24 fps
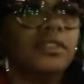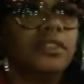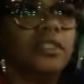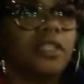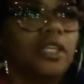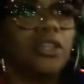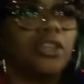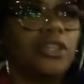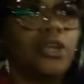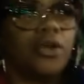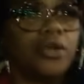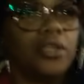
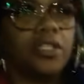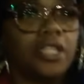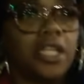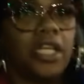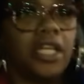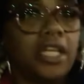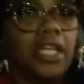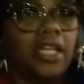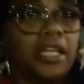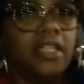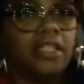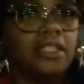the
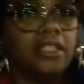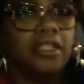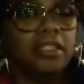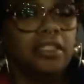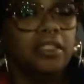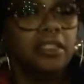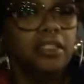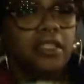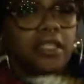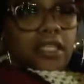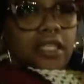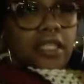
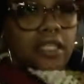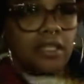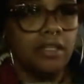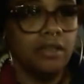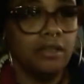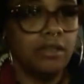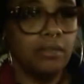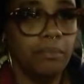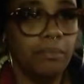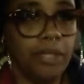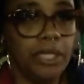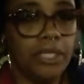
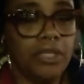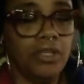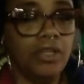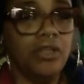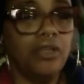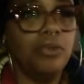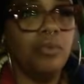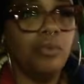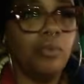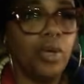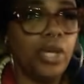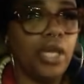13th, middle
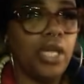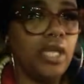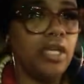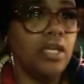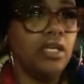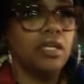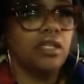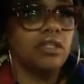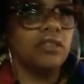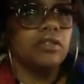of the week,